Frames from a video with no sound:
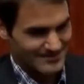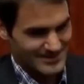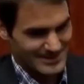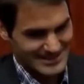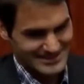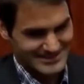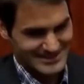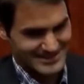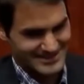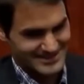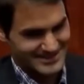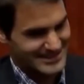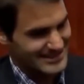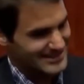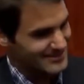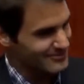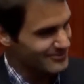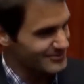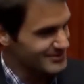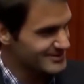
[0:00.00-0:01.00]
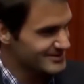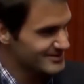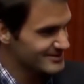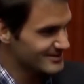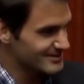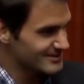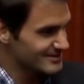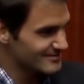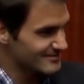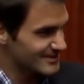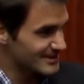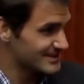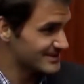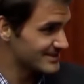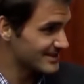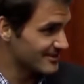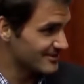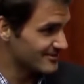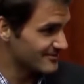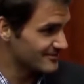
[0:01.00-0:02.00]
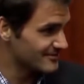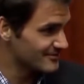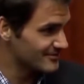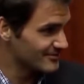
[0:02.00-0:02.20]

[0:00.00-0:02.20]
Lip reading: But at the end of the day, it was myself